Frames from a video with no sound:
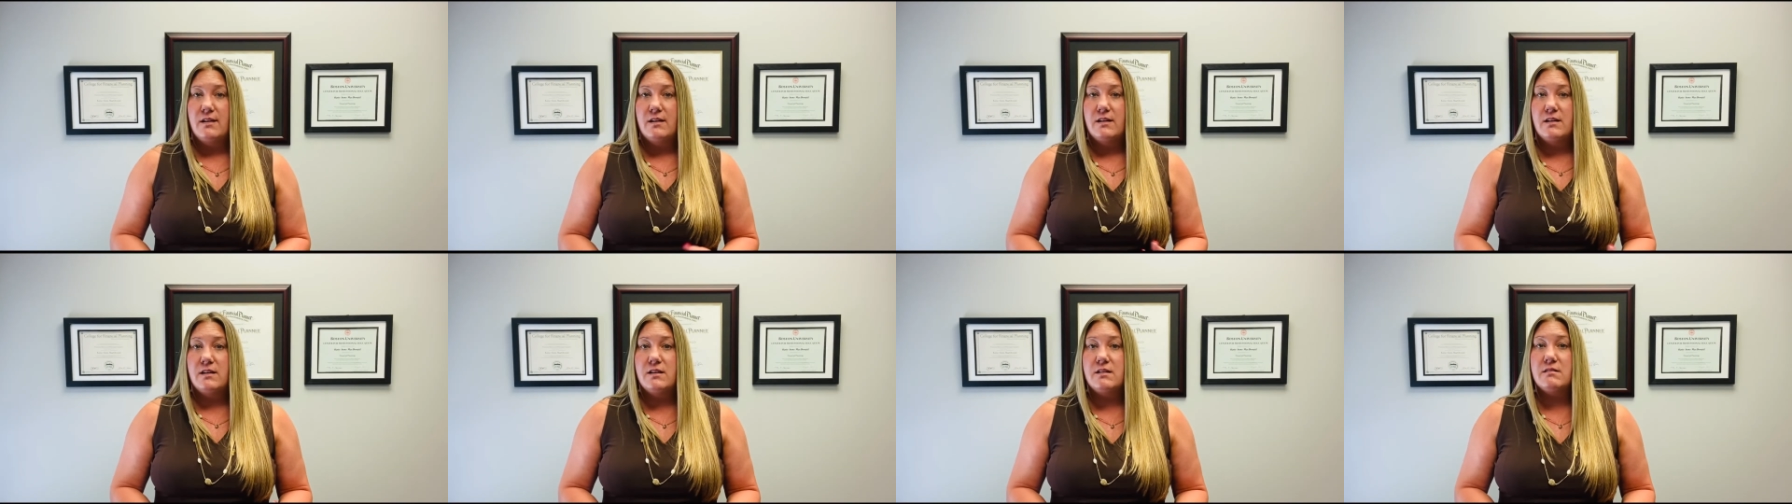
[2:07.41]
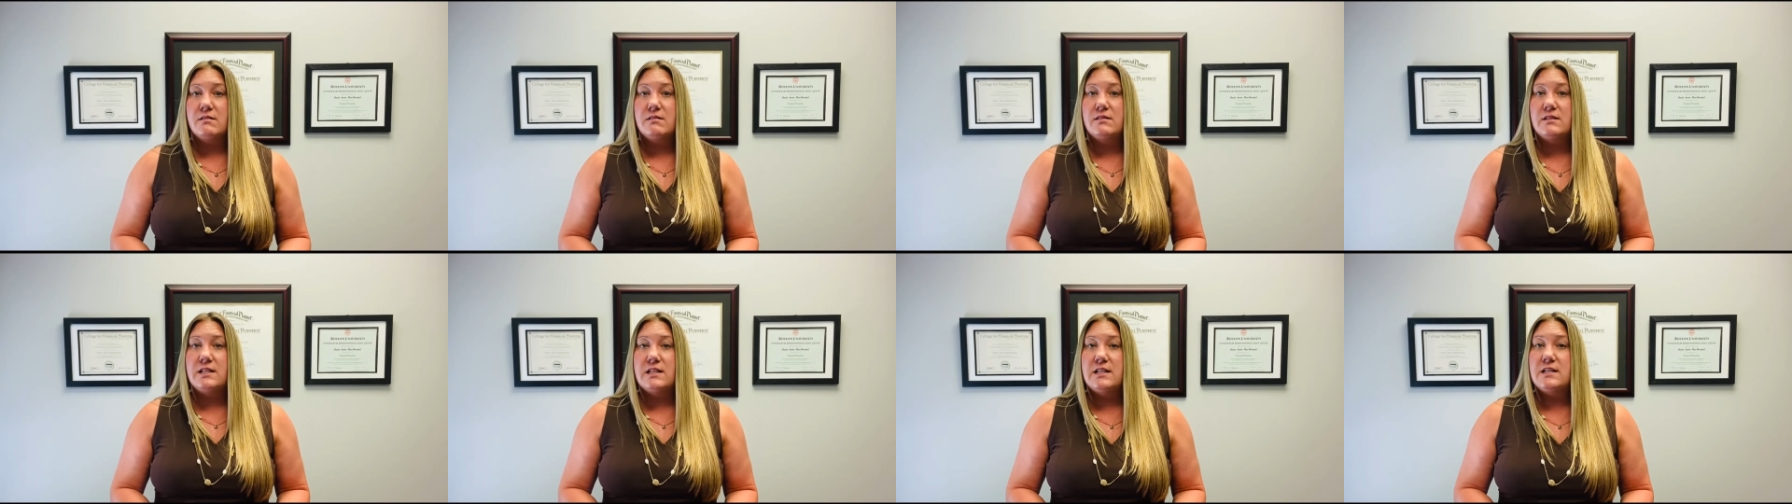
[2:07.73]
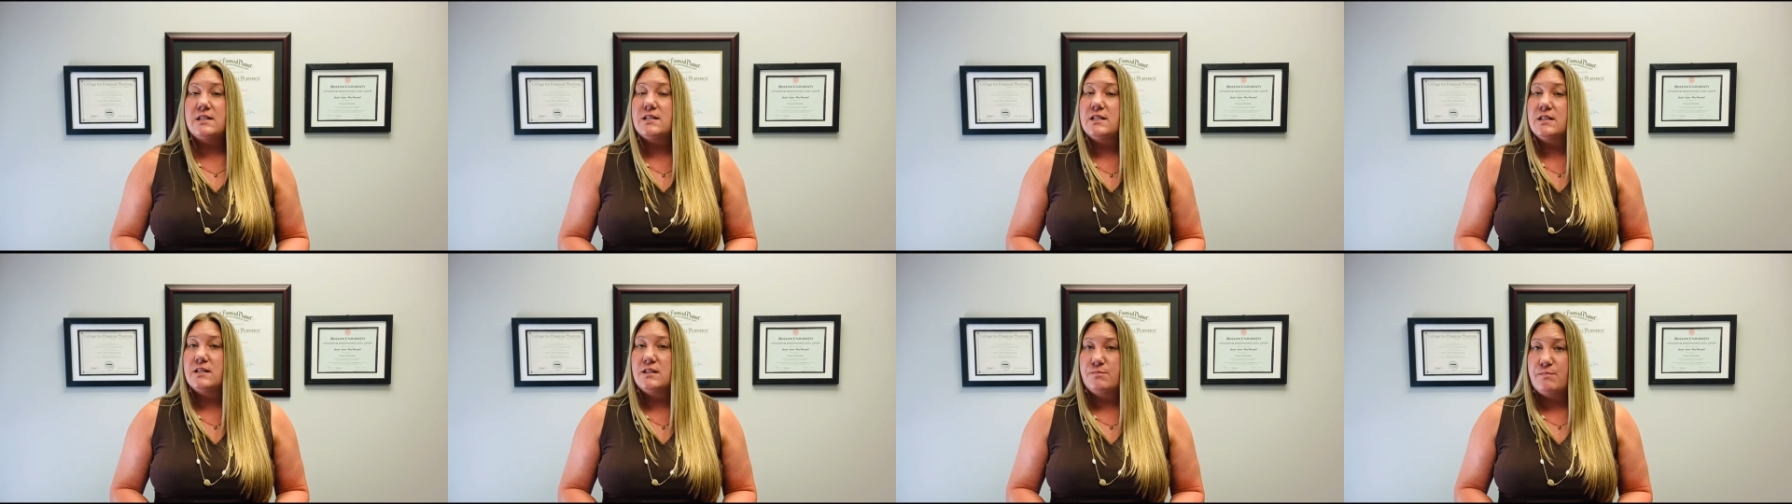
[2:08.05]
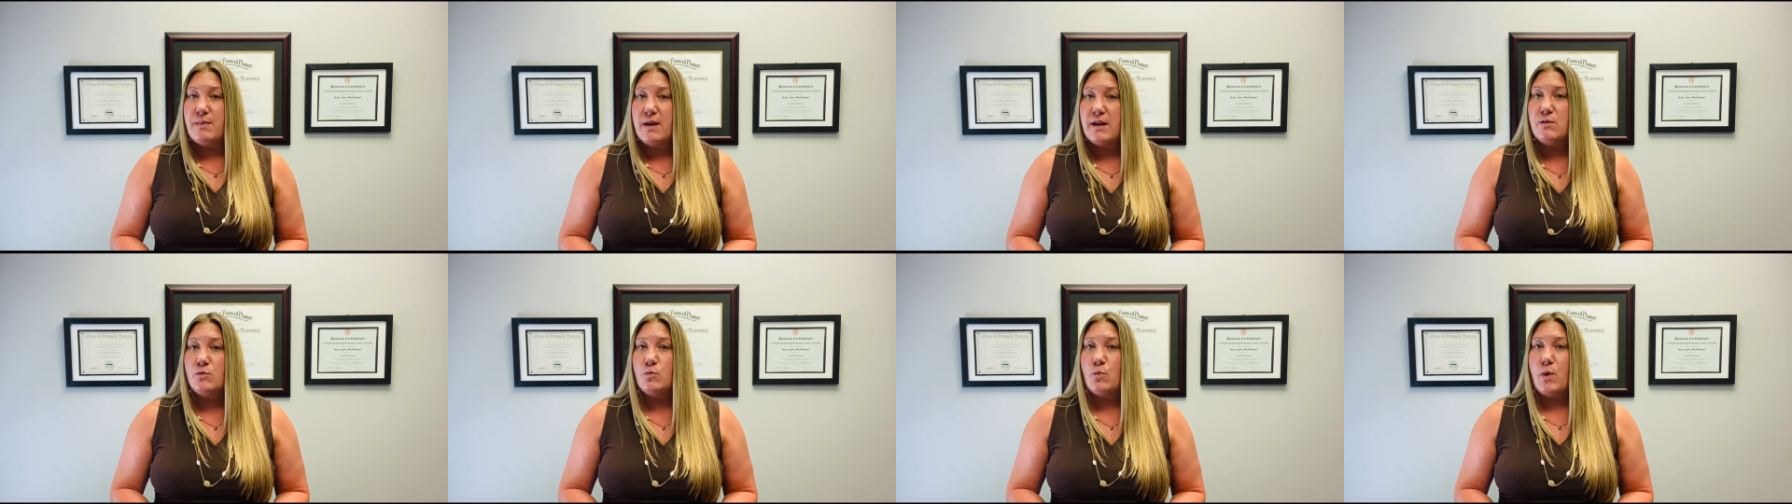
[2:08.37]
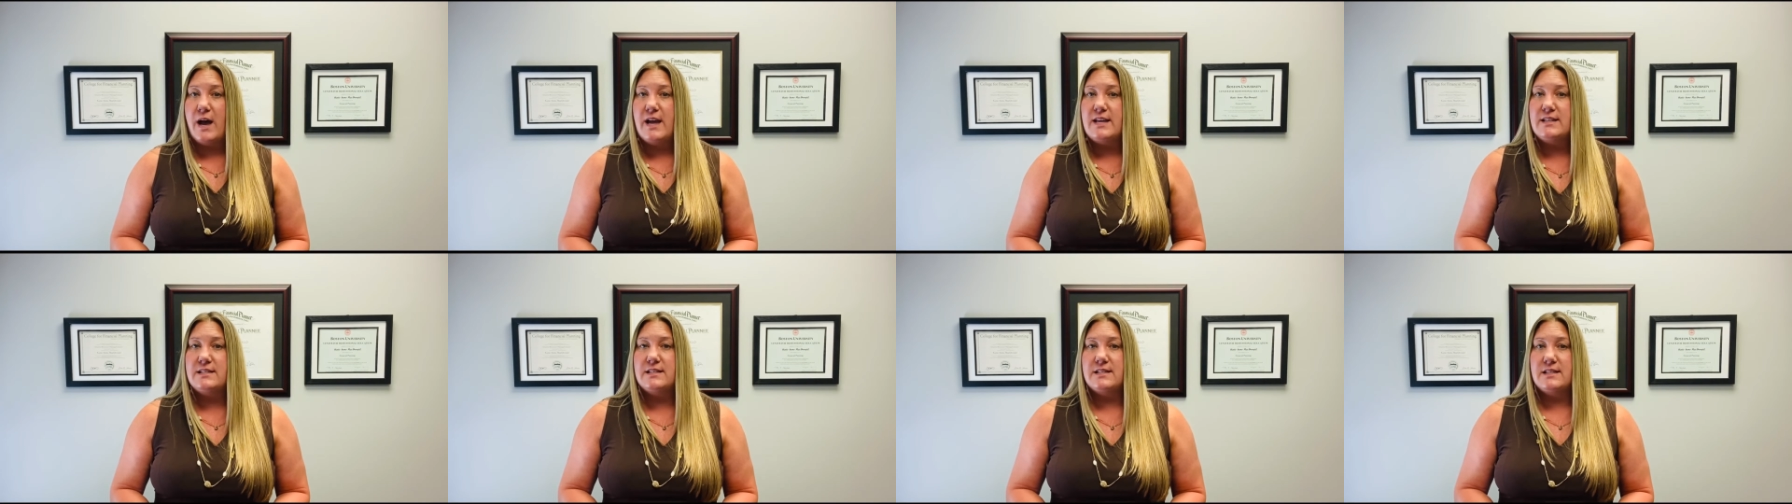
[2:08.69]
you'll need to spend
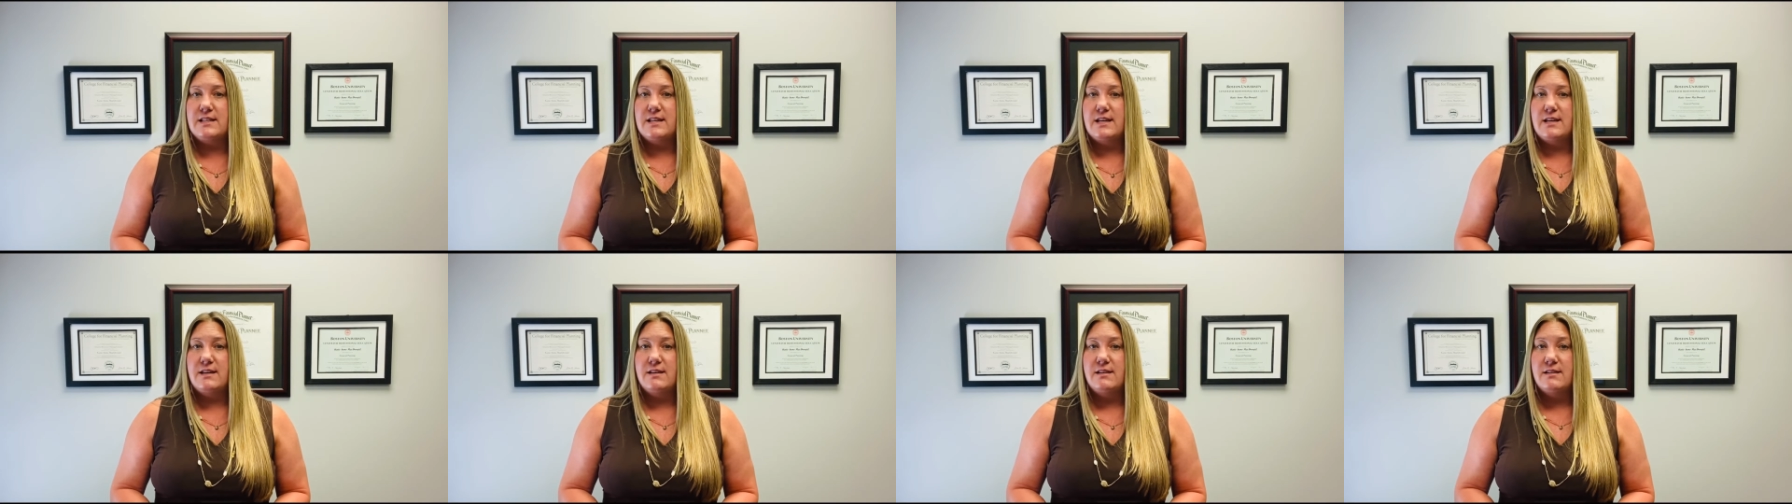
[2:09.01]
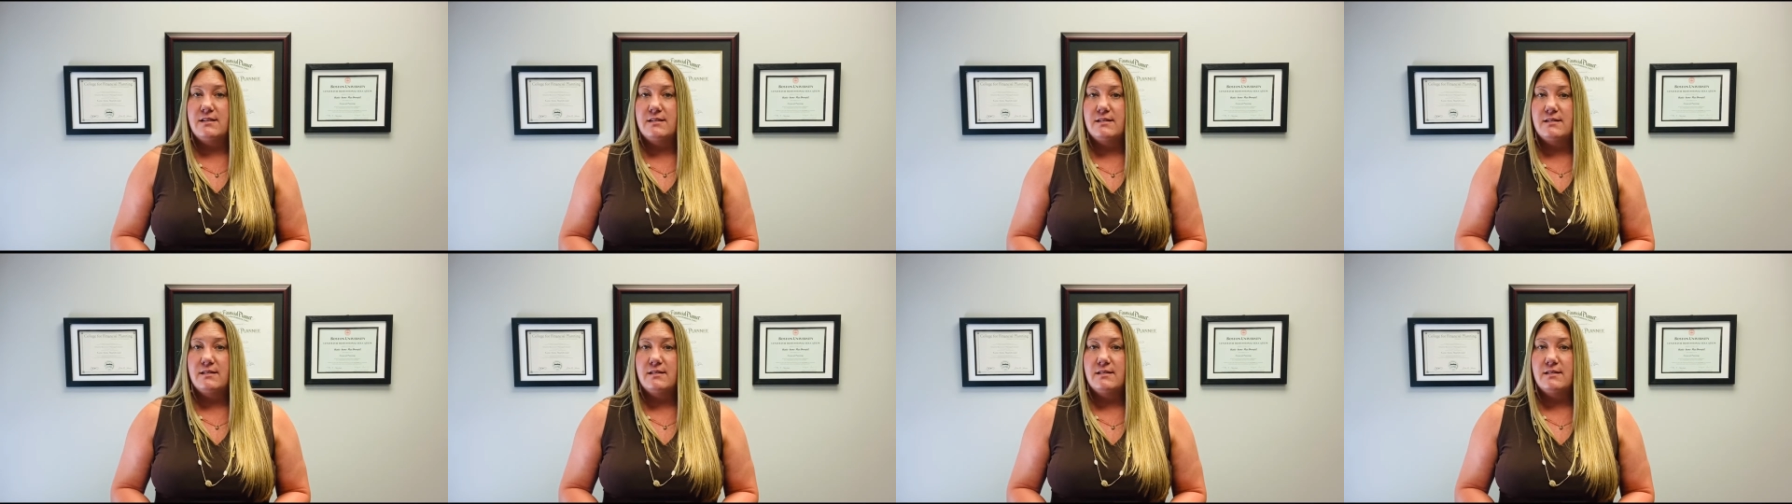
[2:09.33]
wisely.